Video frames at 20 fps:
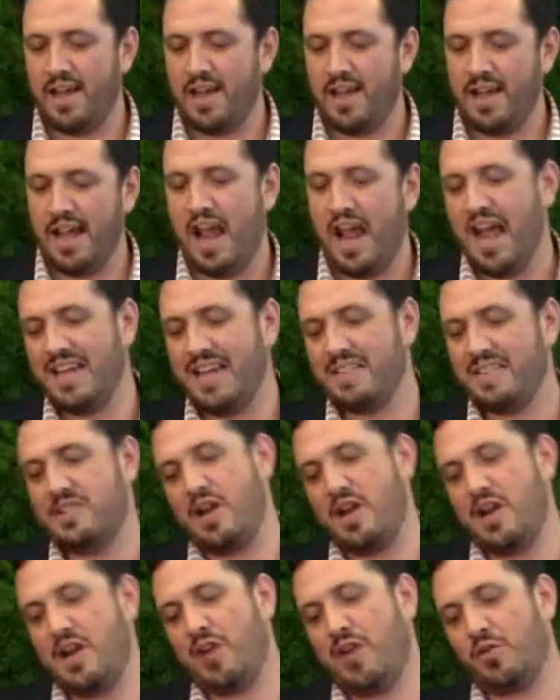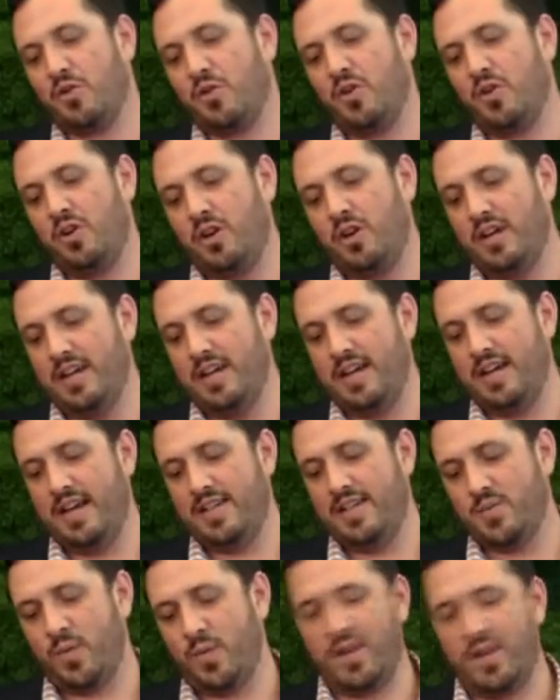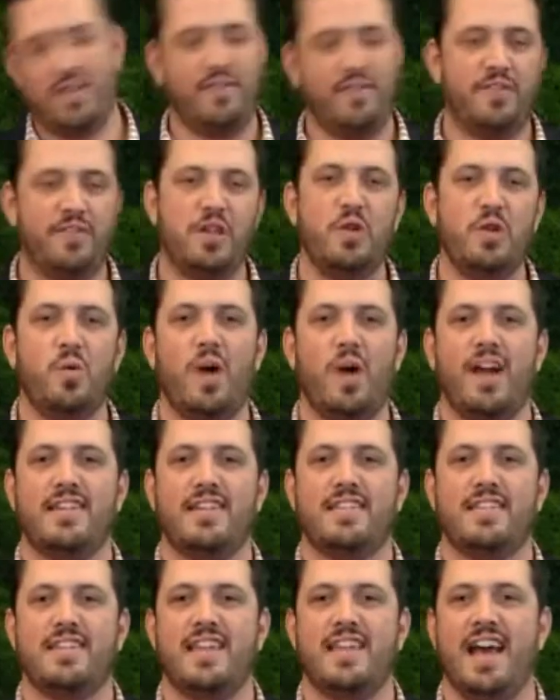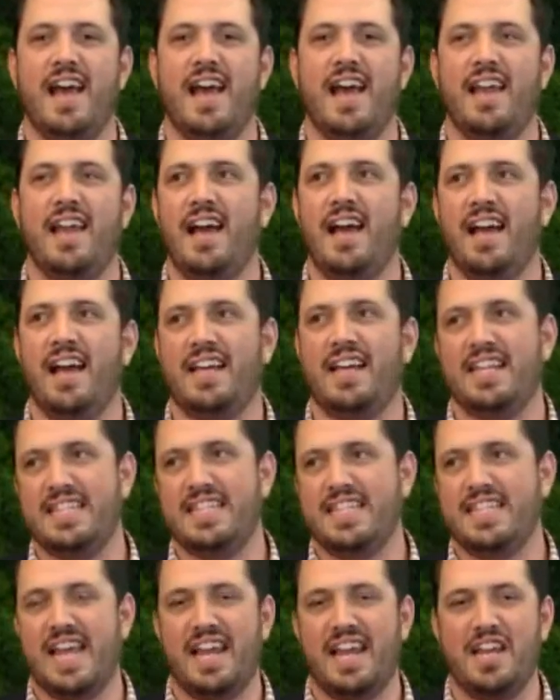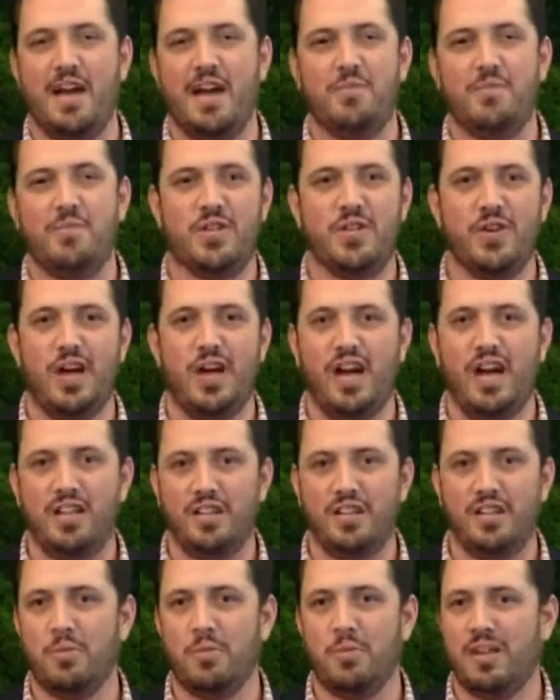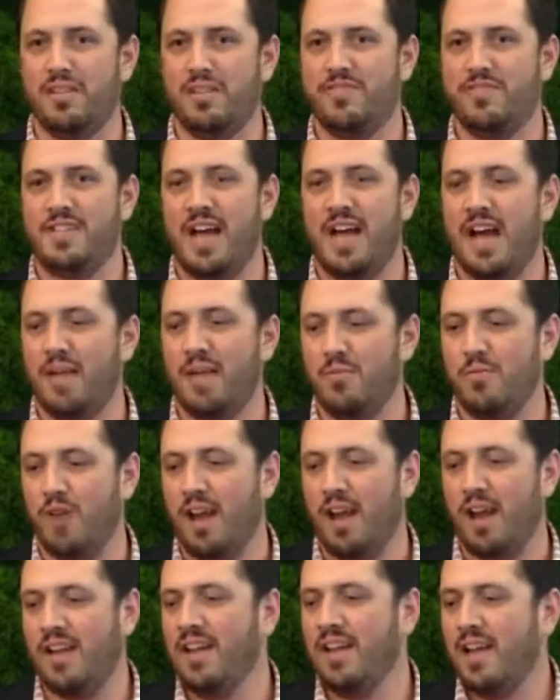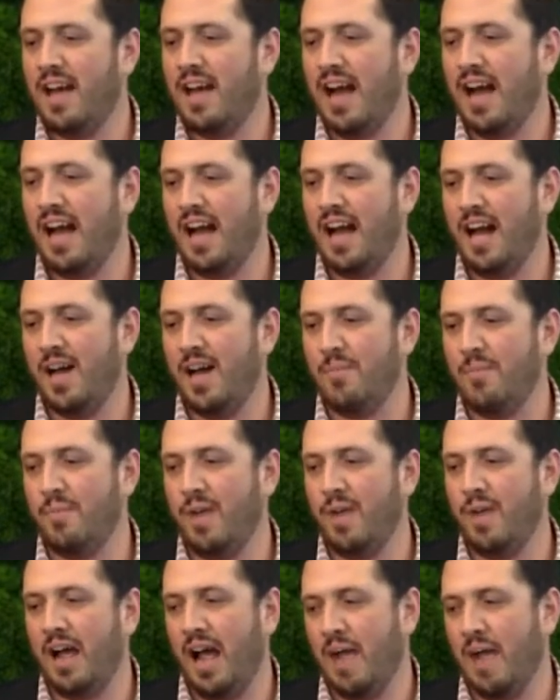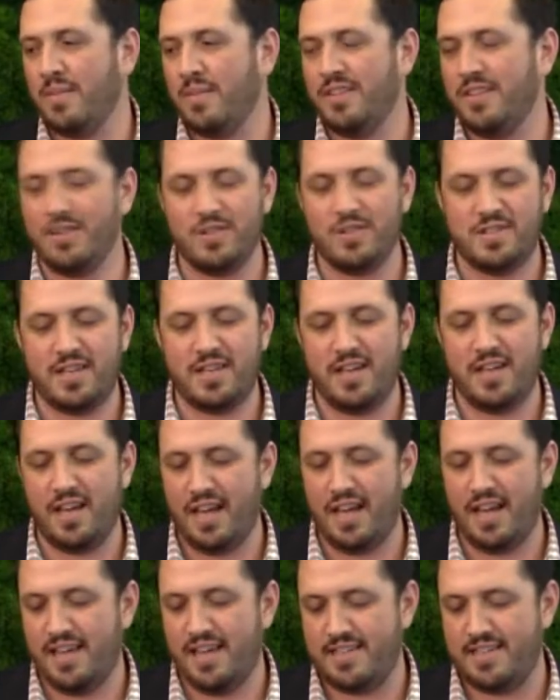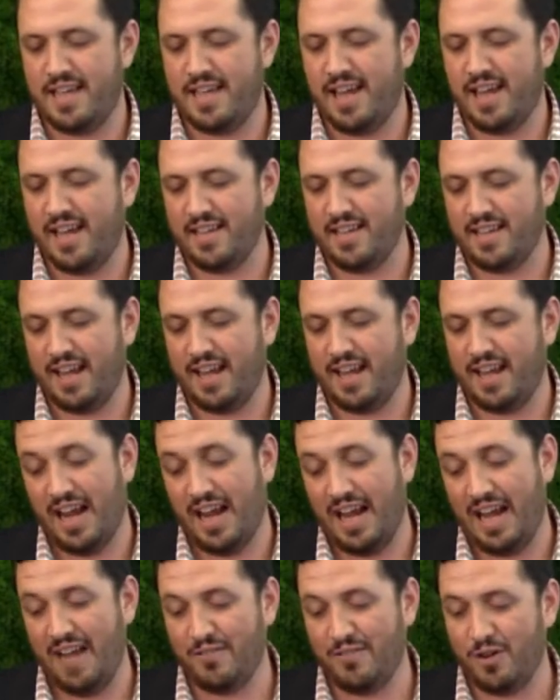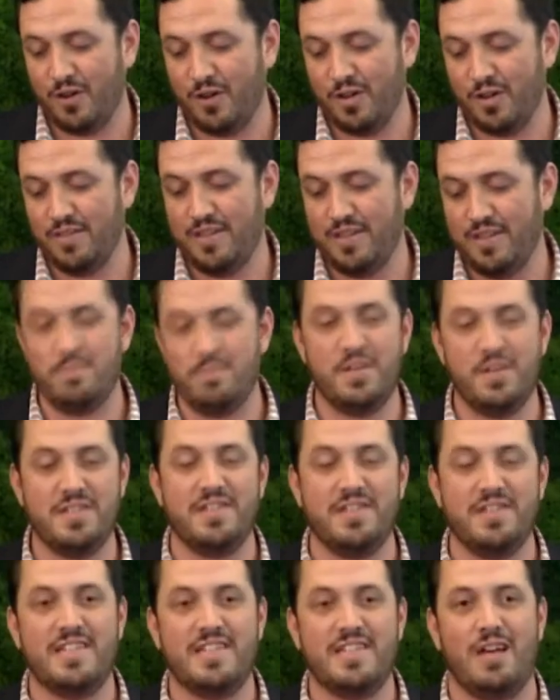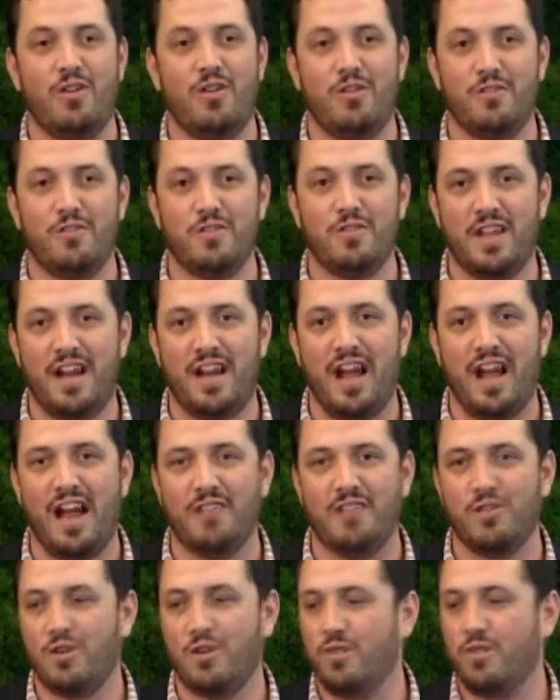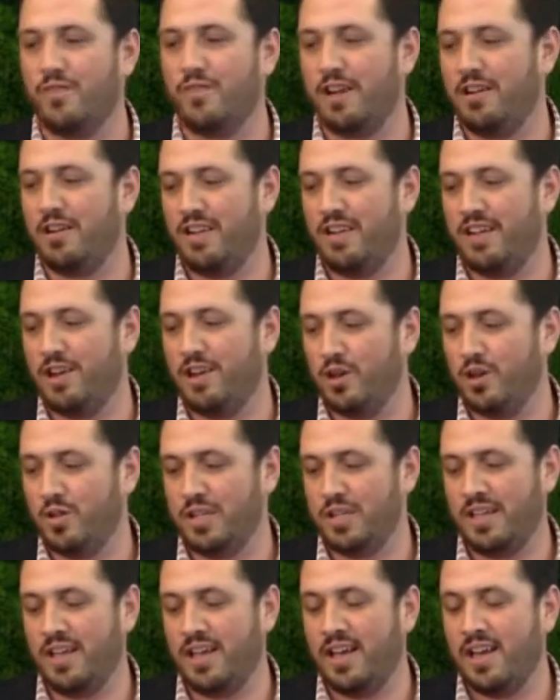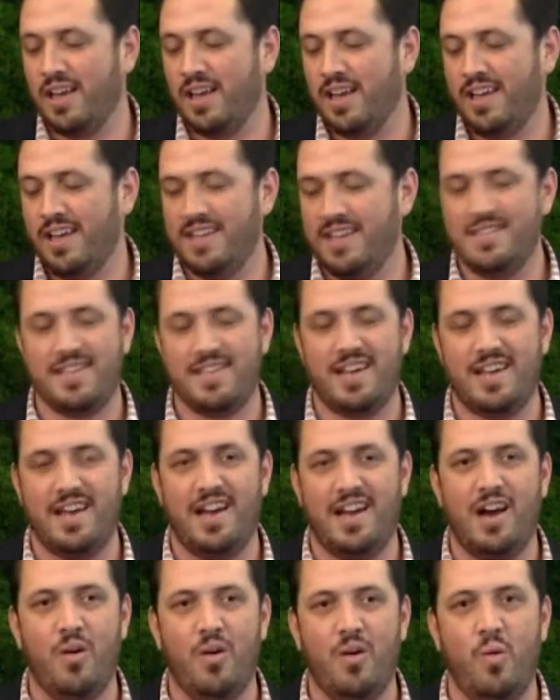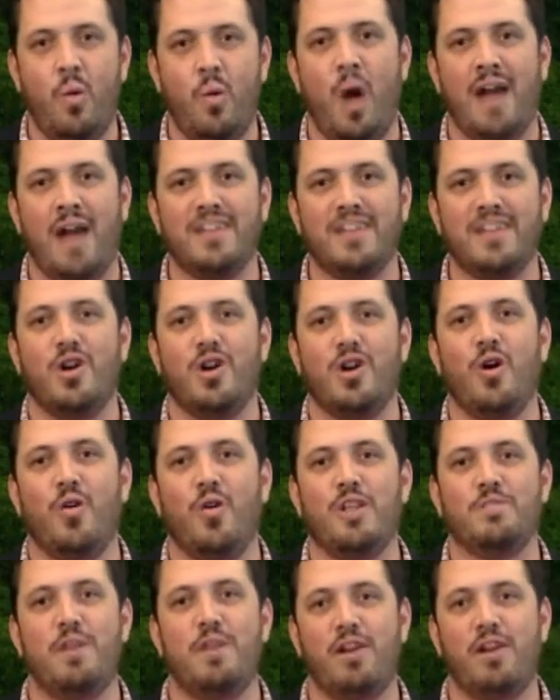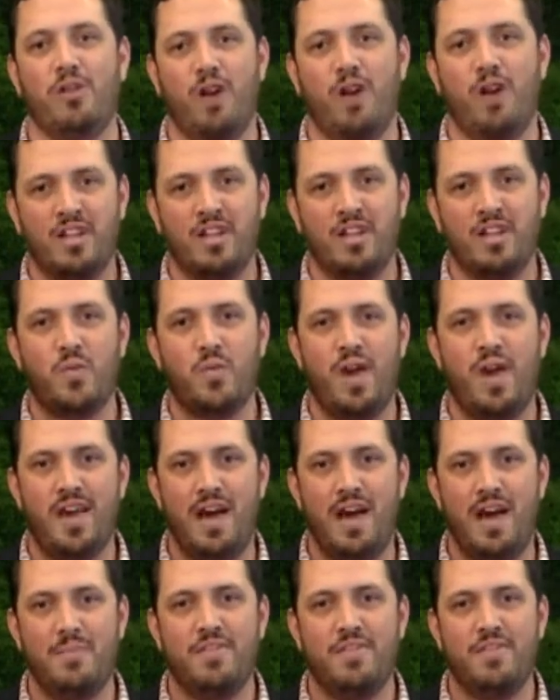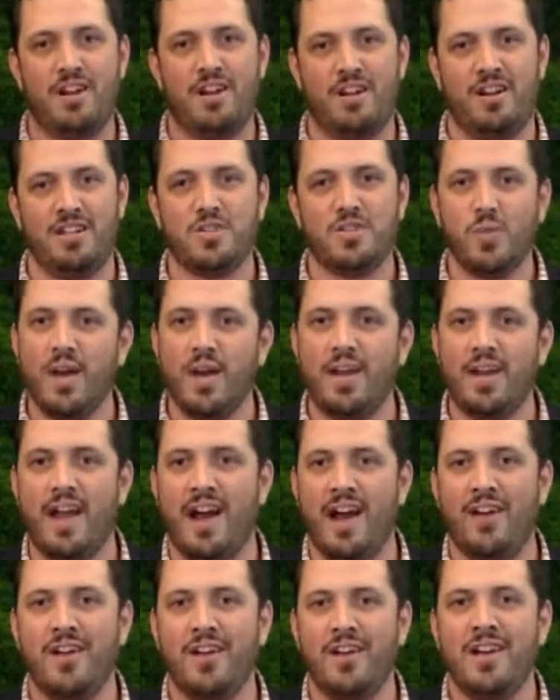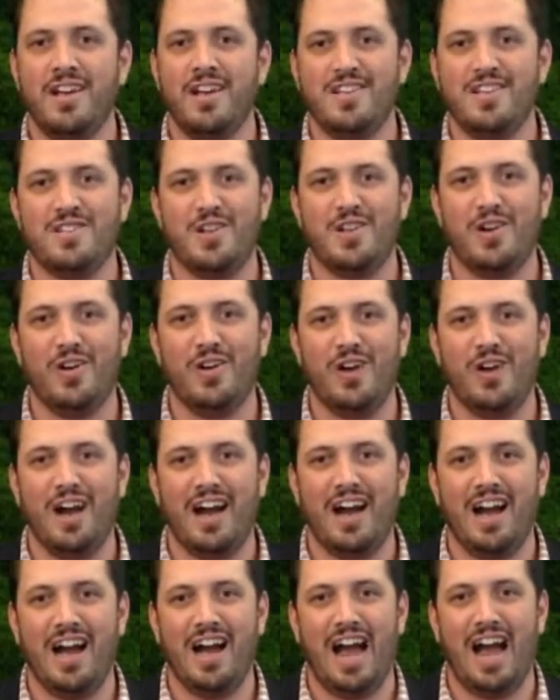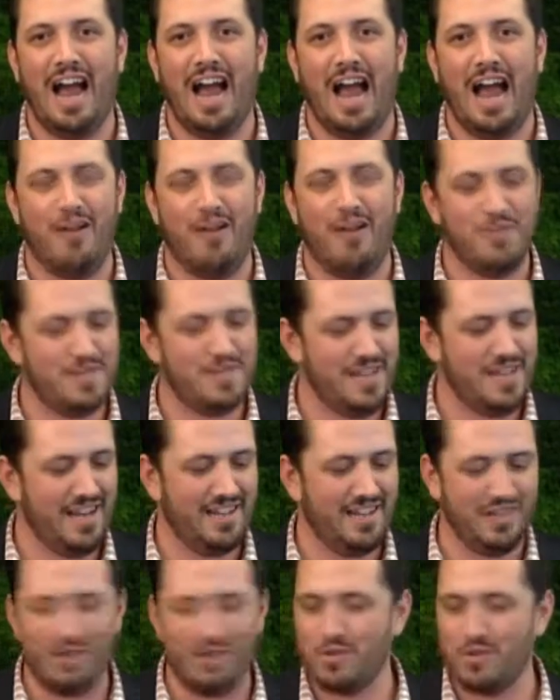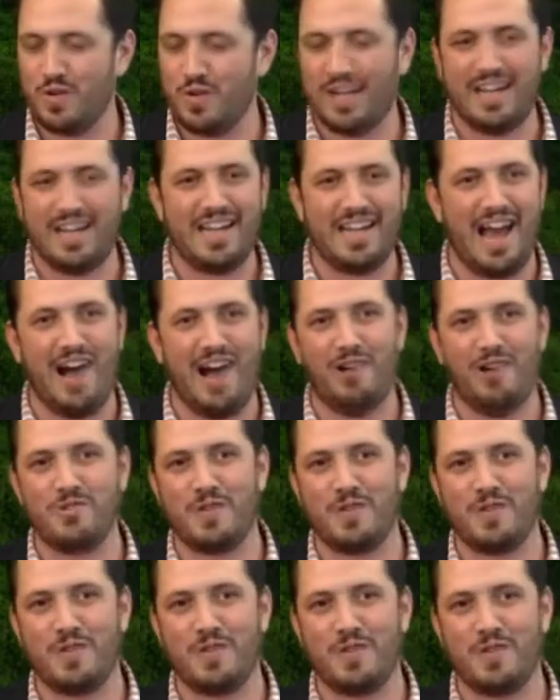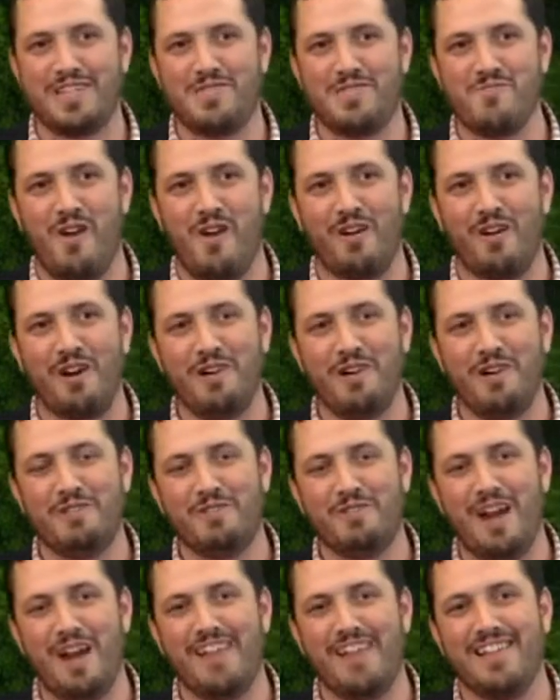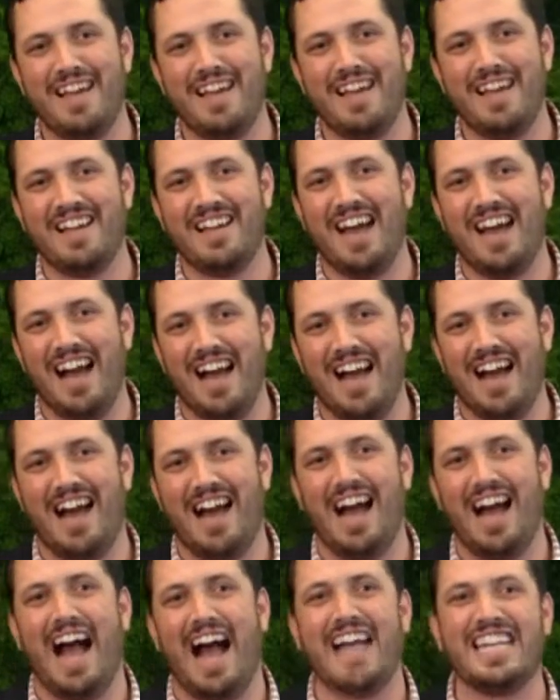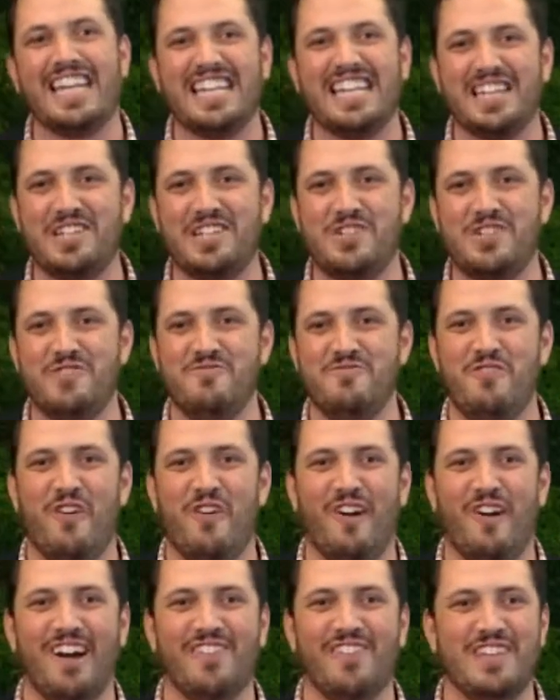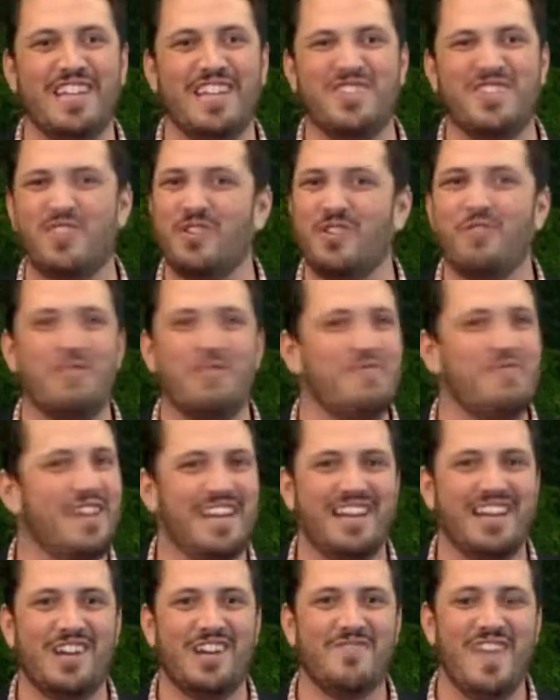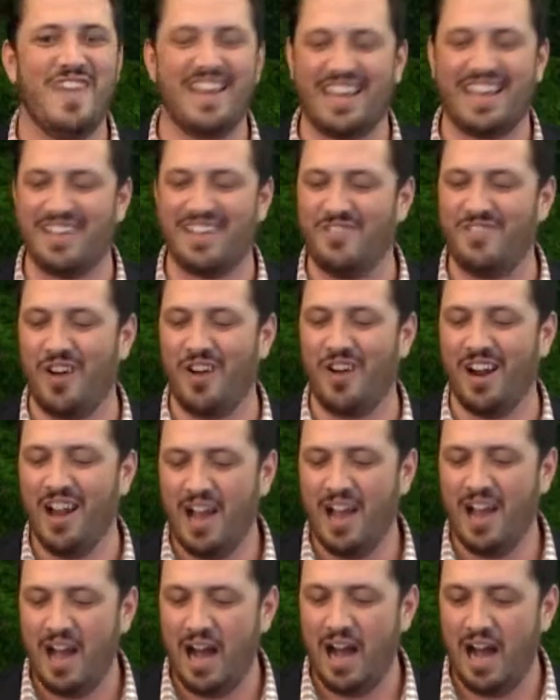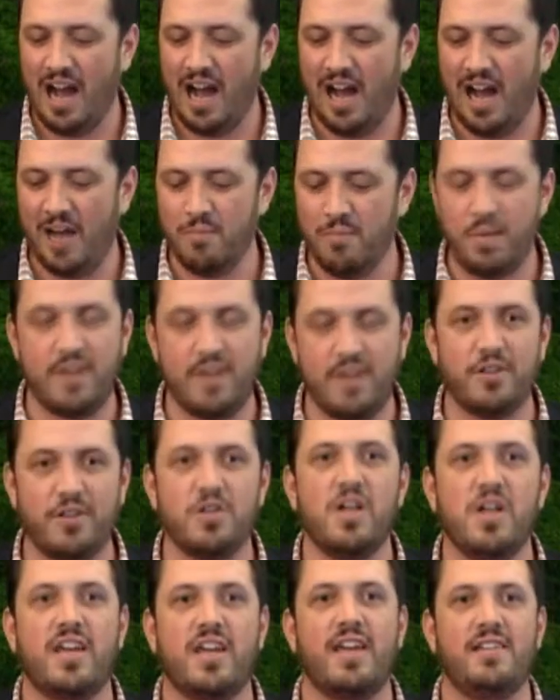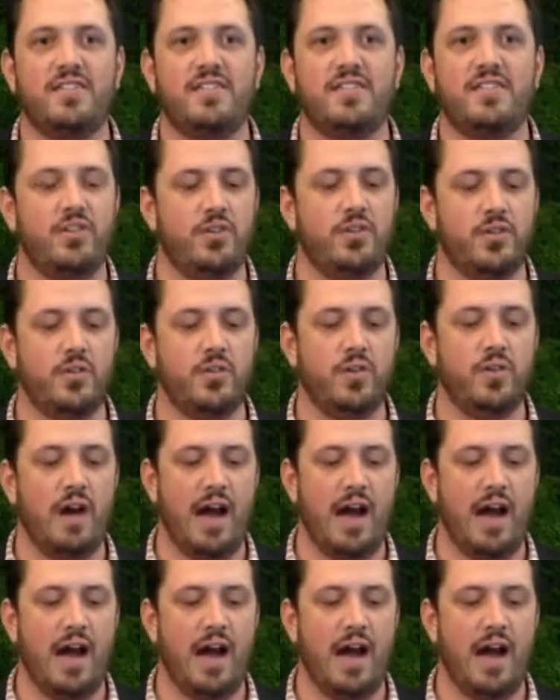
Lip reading: in general is one of the few whites that can stand up to a little bit of time, right? I mean, there's a saying that I have heard in this business, however, that I learned very early is a wine is always better on its way up than on its way down. So I would say, drink it now, drink it tomorrow, right? Like I can get you more because we're planning on making more. But if you're looking to,